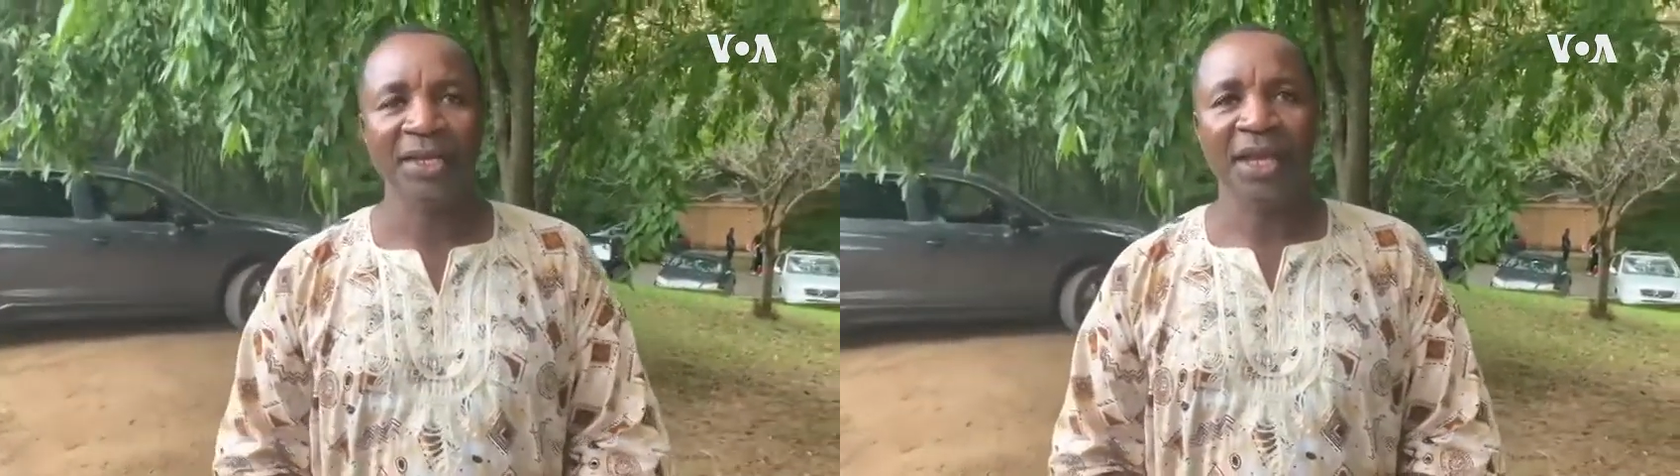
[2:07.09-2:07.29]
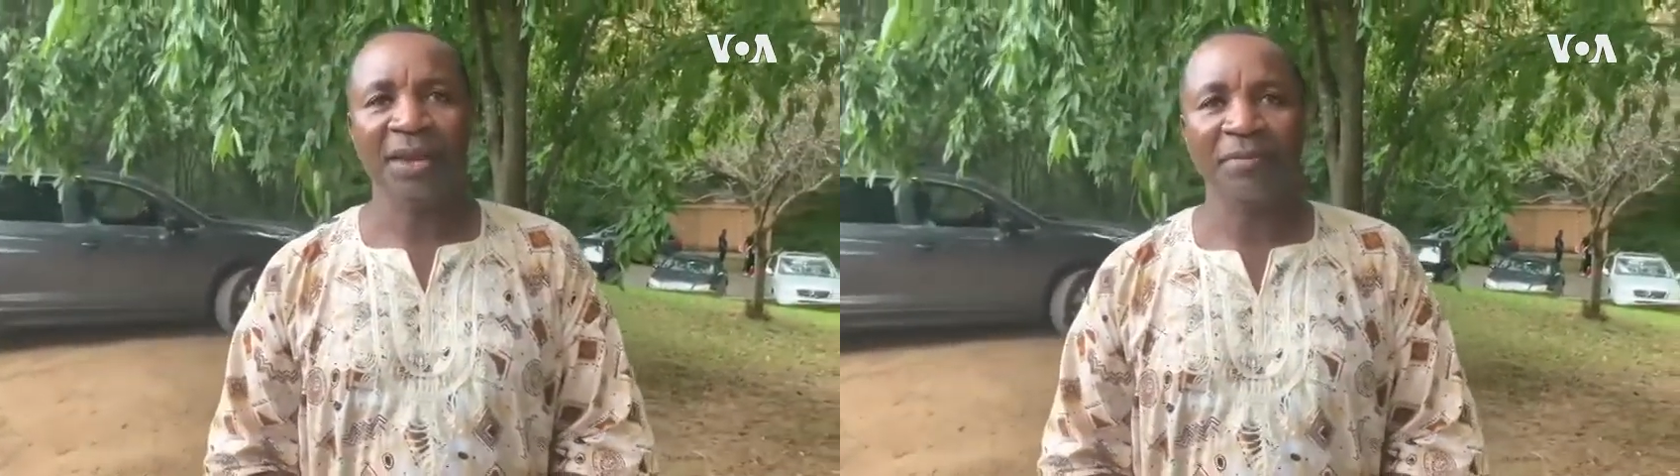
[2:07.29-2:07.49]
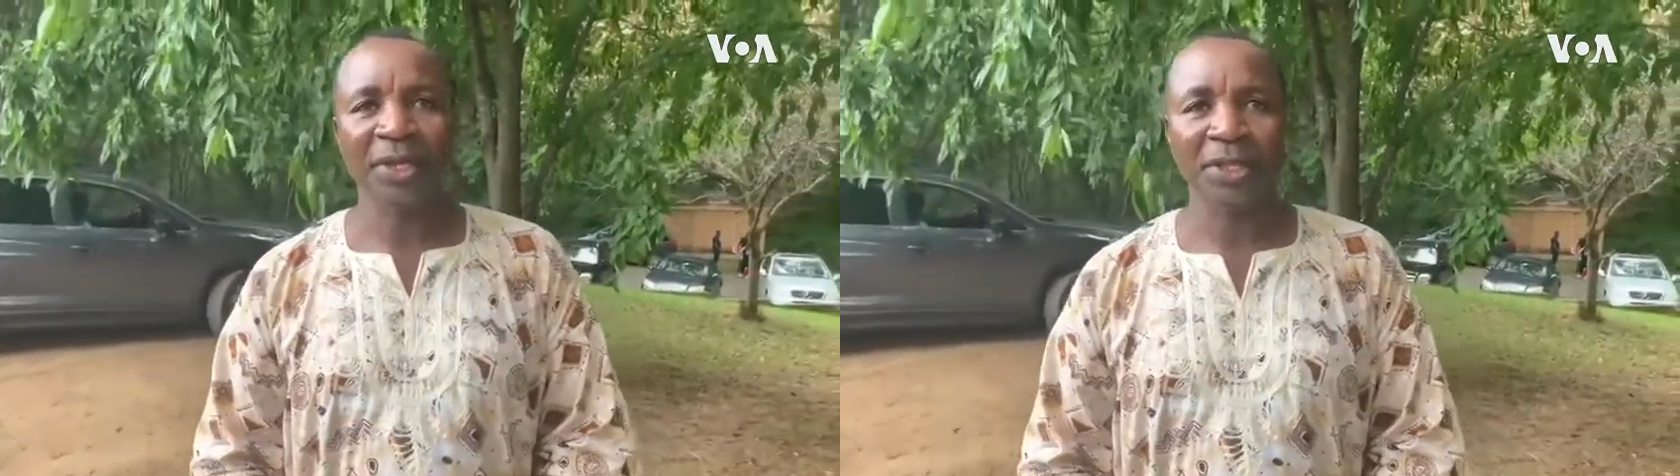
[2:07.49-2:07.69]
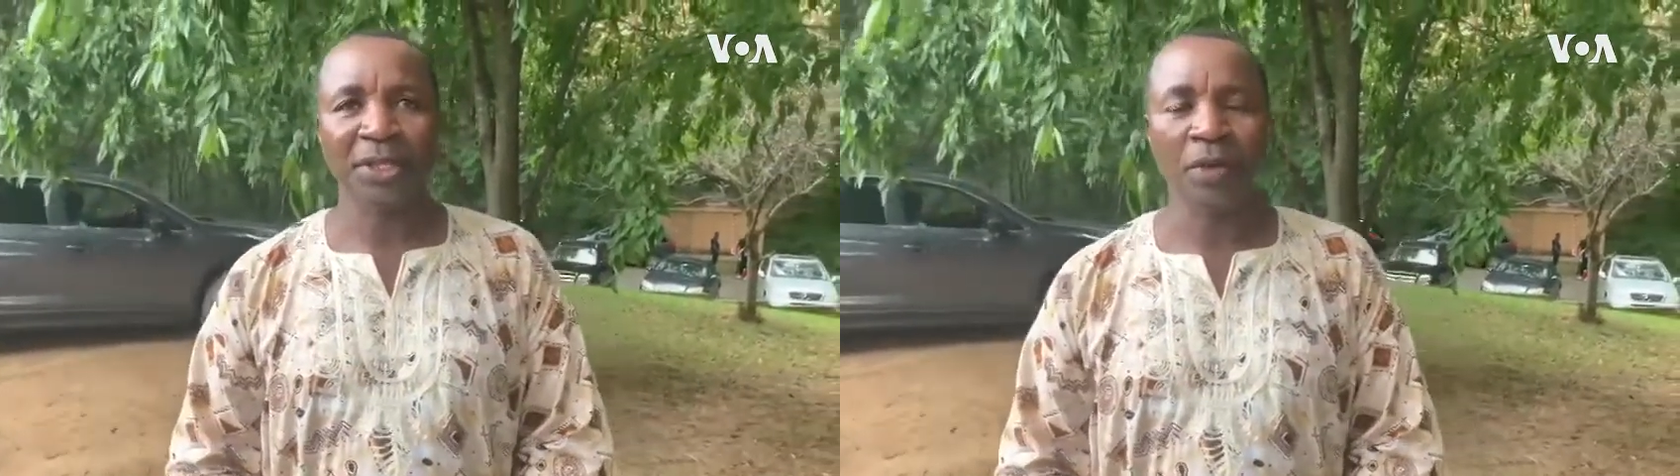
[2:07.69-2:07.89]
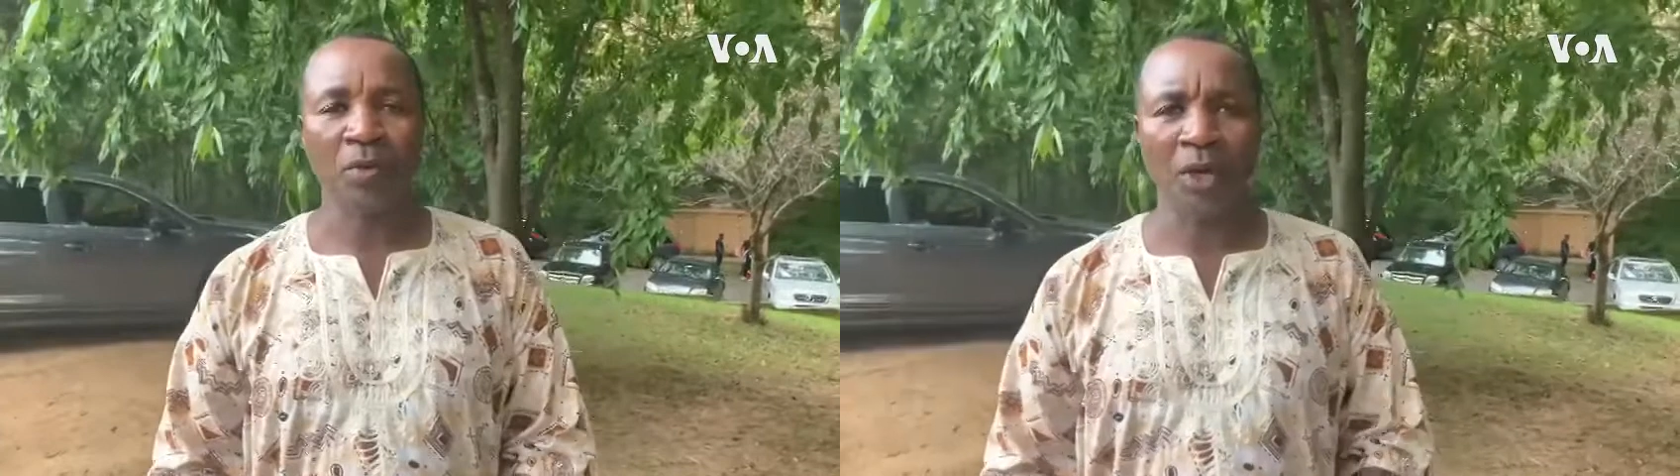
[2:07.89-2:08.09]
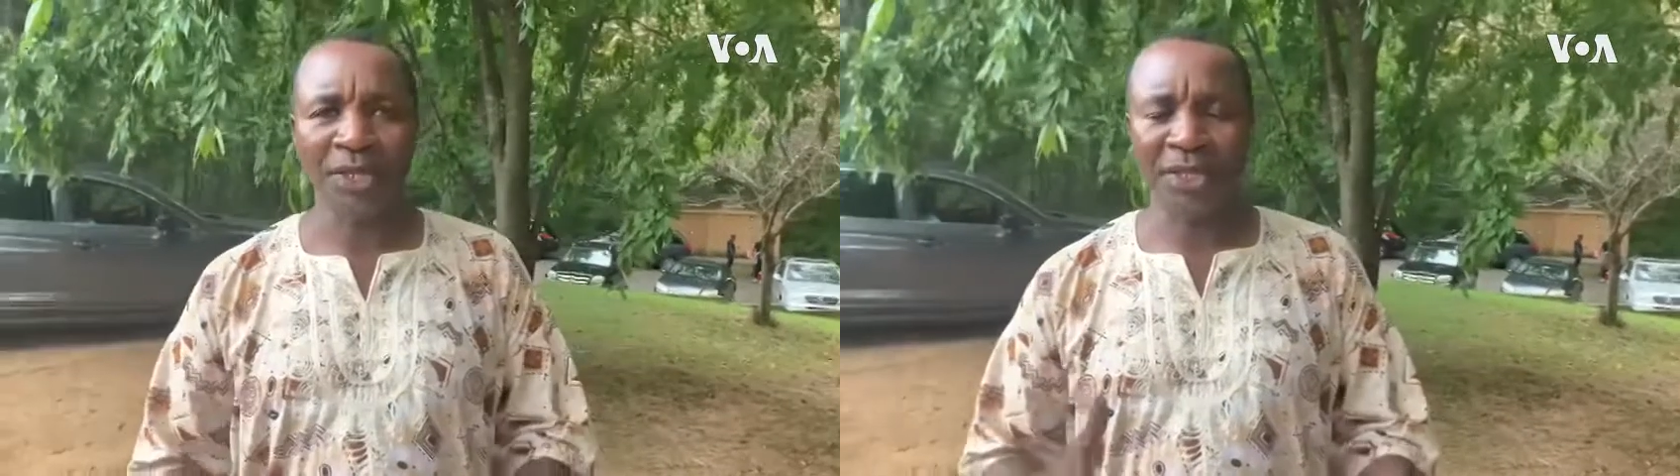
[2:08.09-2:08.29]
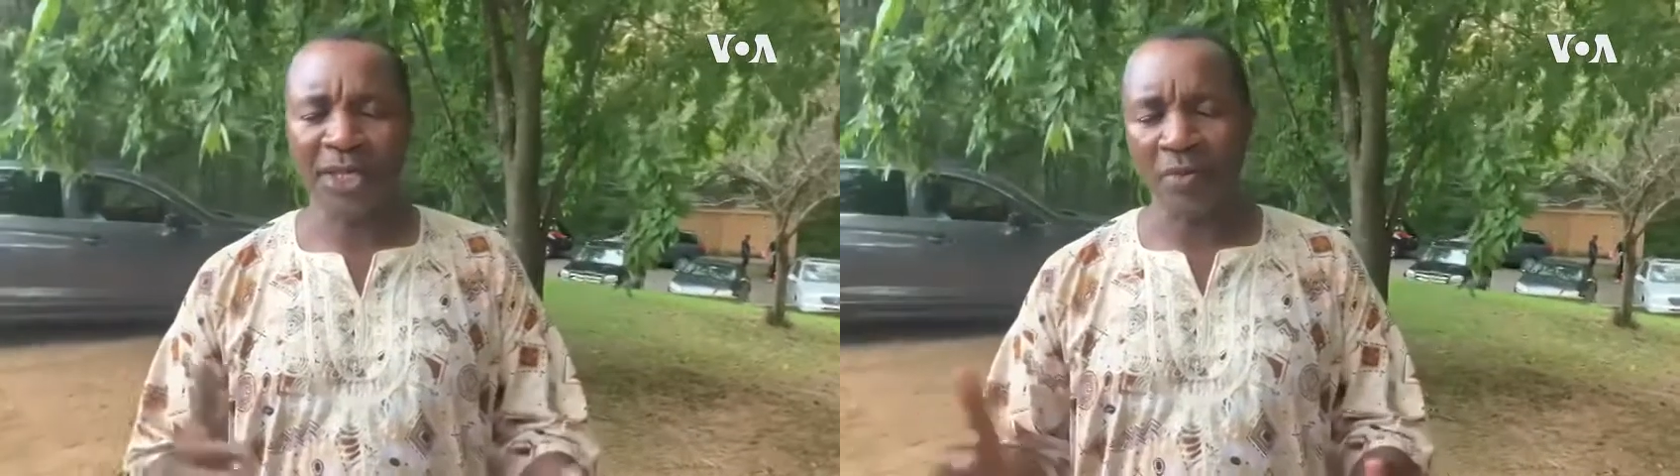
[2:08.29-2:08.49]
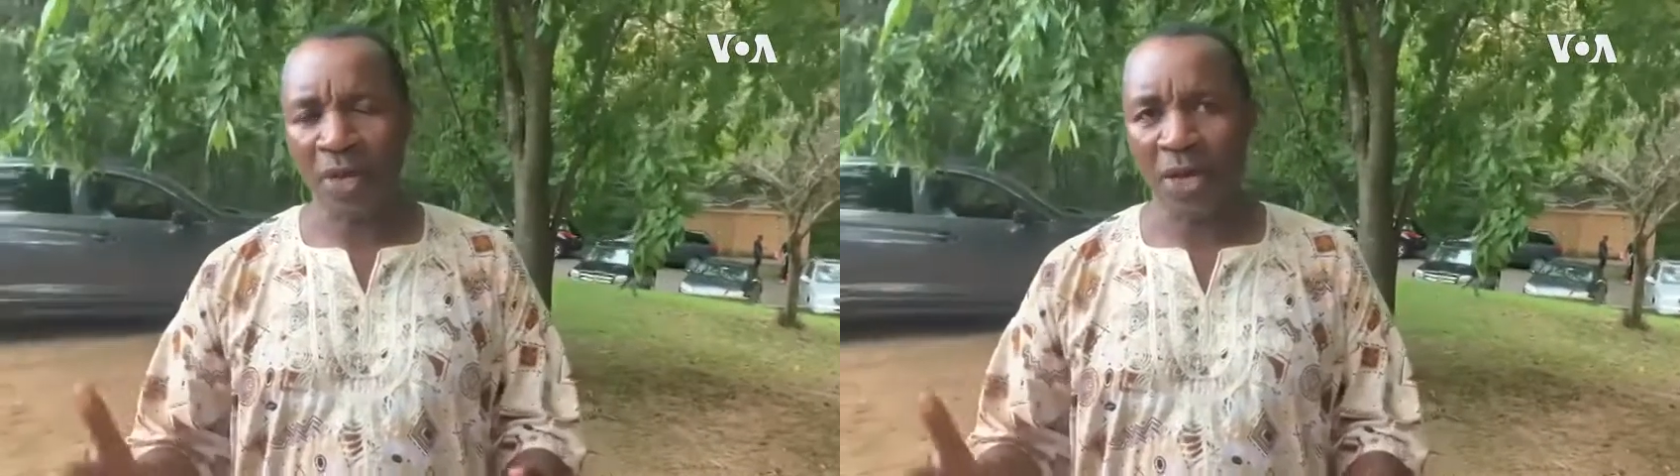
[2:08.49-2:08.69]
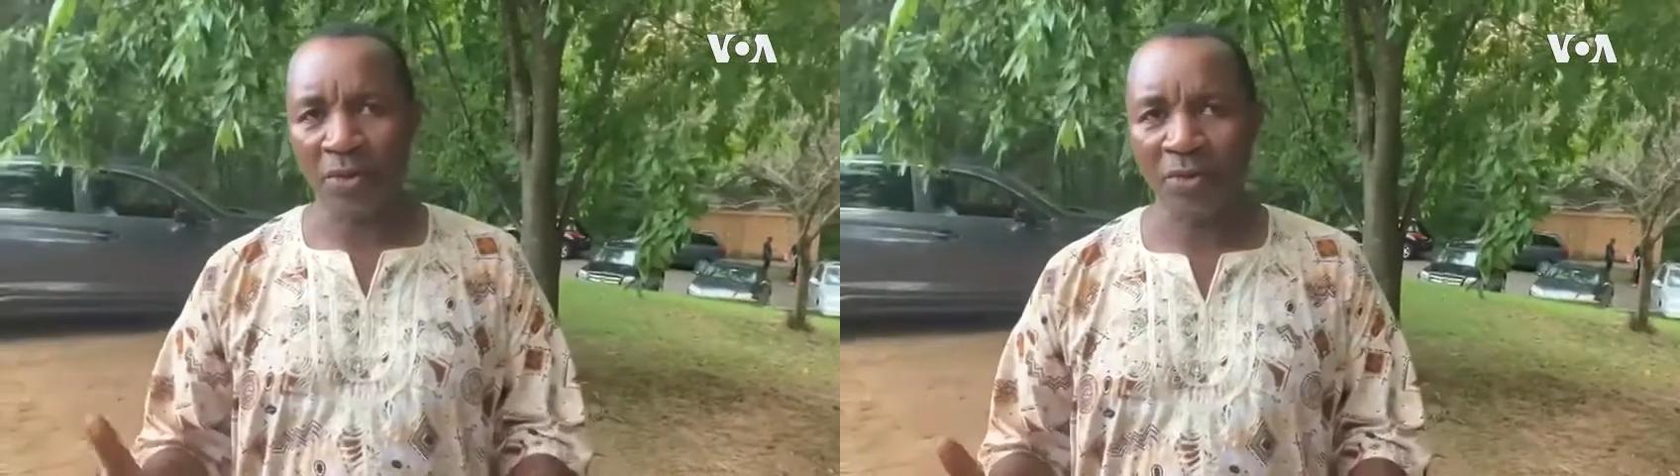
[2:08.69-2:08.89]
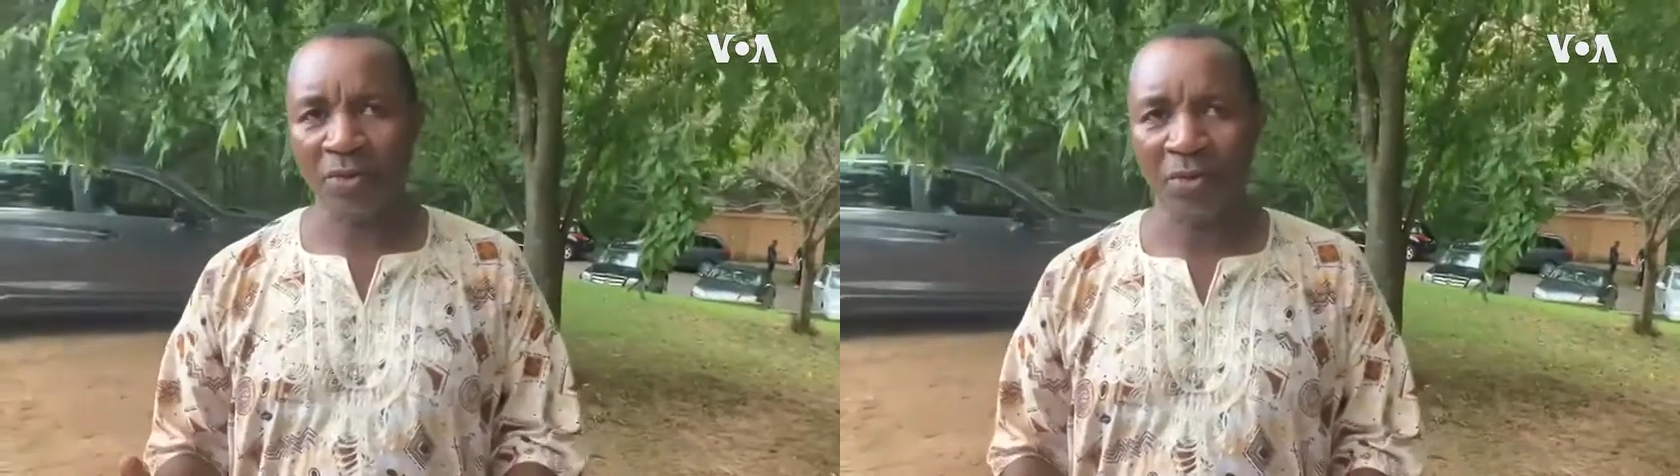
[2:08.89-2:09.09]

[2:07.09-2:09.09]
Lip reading: the embassy once in a while